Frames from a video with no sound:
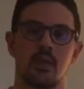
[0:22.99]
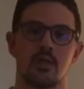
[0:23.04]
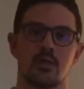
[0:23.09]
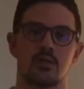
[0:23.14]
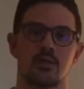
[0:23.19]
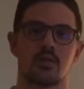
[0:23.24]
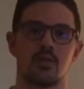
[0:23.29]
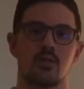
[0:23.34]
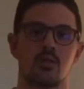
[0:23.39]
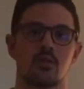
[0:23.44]

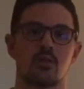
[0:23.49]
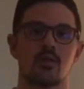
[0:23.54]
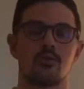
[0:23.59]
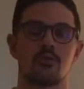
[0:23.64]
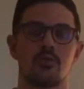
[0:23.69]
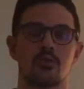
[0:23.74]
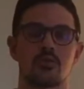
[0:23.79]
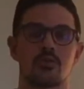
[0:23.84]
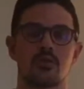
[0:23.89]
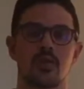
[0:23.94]
So the
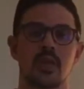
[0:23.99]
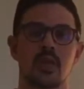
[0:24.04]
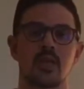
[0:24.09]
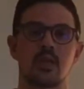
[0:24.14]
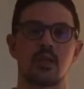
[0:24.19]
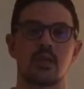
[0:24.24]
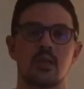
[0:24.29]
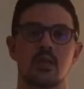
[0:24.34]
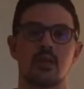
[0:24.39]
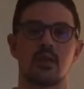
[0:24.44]
first
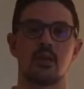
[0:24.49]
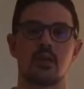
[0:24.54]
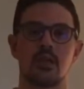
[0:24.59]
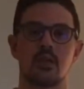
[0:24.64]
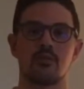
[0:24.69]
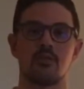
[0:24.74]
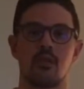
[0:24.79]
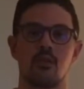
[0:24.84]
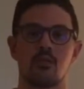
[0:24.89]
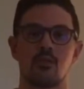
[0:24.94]
thing
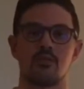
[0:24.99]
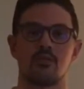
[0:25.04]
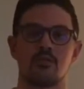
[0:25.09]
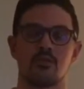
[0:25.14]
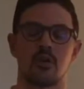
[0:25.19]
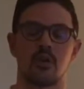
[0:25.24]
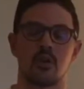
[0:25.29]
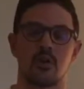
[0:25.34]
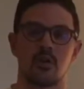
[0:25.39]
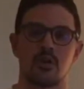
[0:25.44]
involved
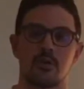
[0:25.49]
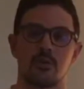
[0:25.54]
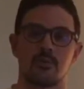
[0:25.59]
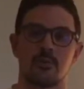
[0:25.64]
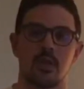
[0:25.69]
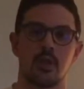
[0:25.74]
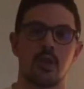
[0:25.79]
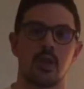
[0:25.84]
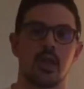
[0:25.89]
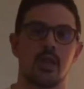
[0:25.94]
with
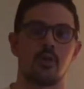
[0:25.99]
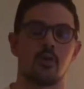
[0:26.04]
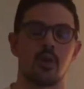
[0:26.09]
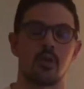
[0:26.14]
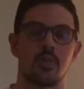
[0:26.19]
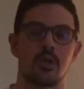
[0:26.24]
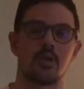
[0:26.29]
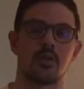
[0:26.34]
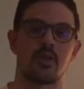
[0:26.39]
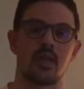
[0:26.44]
a lateral
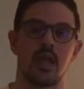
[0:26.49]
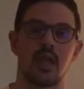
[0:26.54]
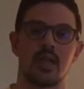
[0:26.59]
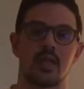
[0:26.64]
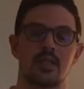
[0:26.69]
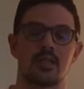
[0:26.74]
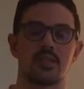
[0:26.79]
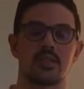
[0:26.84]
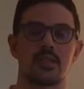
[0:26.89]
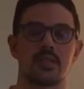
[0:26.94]

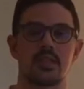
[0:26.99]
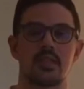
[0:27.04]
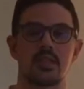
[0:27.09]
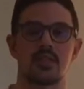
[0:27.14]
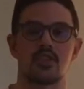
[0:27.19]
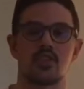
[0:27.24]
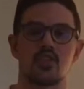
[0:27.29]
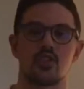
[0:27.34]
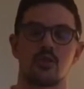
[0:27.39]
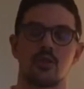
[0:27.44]
epicondylitis
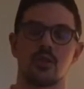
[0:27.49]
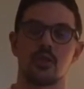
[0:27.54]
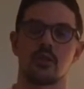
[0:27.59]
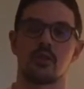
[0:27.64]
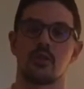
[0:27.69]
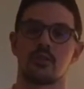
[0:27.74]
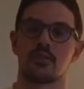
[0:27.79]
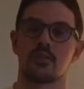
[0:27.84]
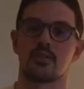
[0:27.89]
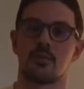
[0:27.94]
is
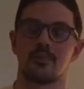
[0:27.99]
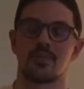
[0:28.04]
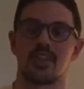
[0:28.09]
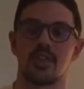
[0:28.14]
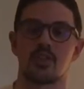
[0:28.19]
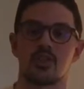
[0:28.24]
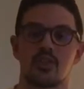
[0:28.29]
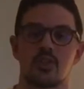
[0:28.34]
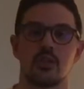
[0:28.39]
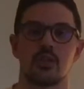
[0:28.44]
generally some
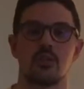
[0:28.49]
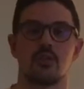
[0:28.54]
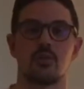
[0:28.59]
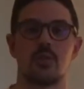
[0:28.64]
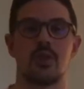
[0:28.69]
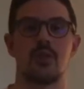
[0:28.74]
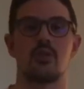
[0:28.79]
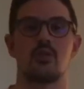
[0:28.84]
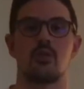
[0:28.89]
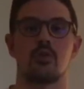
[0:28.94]
tension in the
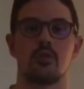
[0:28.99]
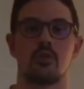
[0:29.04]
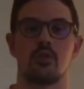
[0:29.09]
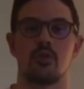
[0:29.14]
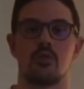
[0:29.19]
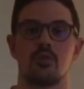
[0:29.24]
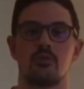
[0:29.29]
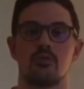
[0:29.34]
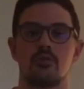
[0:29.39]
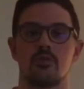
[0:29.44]
radial
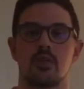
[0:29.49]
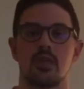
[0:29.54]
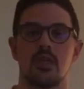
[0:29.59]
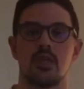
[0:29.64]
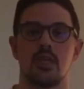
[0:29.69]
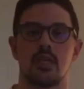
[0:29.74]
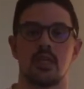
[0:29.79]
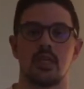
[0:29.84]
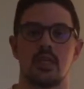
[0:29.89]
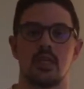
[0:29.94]
nerve.
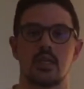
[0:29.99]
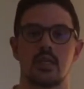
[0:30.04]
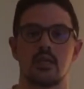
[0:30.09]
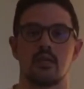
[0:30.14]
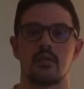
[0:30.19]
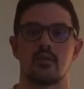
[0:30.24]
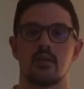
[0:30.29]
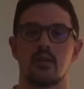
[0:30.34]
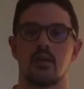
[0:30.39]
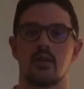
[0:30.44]

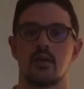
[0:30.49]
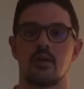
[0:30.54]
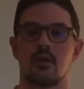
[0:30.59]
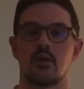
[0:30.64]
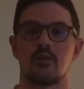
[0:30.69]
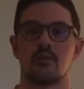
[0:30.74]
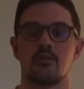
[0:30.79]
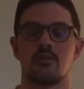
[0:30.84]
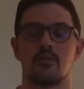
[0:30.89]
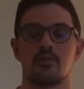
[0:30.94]
And
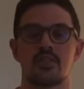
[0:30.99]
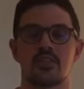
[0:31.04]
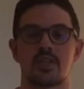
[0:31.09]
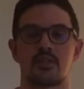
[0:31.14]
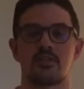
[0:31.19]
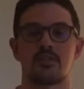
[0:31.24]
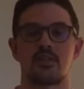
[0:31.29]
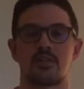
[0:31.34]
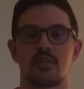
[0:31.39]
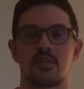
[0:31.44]
the first
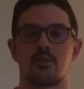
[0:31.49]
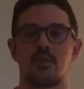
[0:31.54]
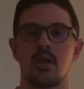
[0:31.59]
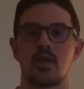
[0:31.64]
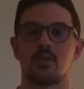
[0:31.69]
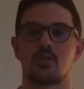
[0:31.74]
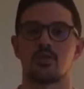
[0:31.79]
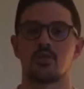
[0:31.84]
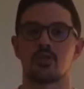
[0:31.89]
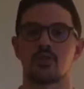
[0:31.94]
exercise I would
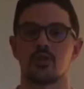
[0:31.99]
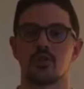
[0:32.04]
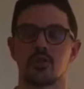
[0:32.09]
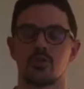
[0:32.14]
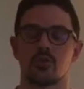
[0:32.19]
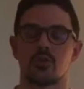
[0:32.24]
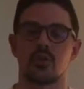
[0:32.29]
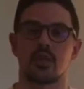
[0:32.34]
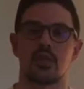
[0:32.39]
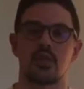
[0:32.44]
like to show
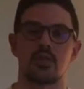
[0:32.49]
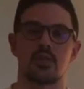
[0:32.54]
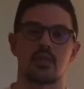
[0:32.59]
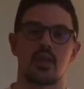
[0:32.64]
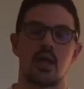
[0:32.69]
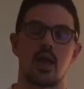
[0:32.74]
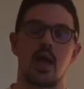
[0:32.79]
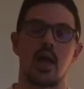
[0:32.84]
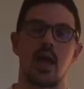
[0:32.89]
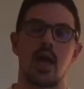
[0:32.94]
you
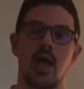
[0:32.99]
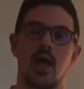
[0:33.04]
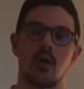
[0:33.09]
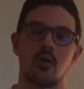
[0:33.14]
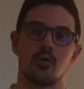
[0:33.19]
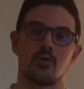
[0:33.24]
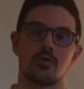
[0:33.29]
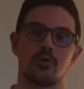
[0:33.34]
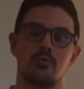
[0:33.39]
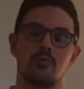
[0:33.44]
is
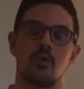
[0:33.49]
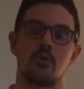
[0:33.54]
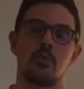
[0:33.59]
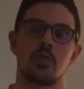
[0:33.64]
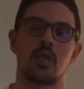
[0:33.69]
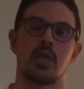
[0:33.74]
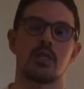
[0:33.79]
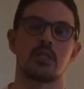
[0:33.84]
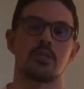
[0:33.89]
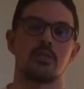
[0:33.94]
how to
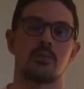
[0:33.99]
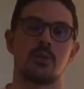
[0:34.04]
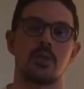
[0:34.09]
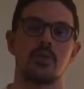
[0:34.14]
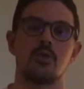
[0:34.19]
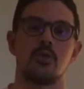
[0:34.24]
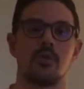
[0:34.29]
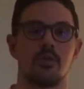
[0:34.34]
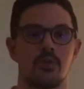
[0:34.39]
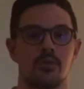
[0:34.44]
mobilize your
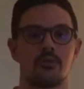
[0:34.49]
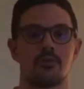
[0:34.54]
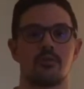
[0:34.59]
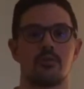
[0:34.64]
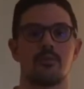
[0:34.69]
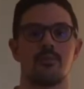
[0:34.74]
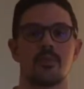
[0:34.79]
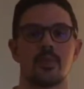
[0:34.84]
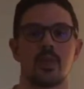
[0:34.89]
radial nerve.